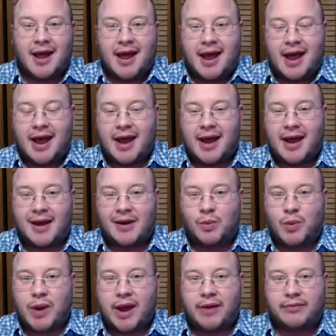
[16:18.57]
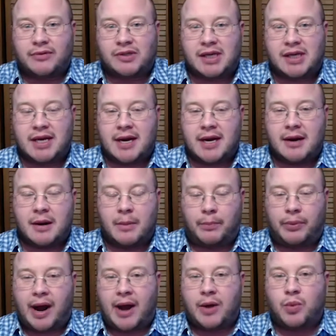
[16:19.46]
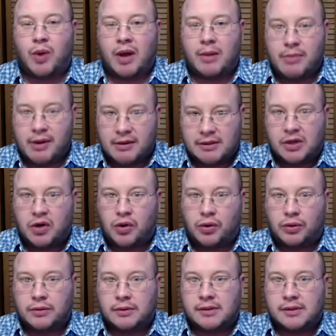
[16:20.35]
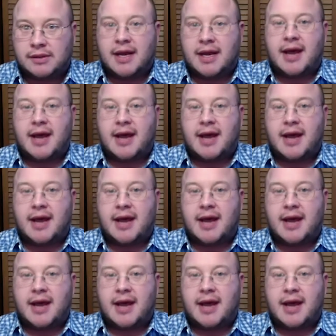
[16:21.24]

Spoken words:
and we have seen Broadway musicals,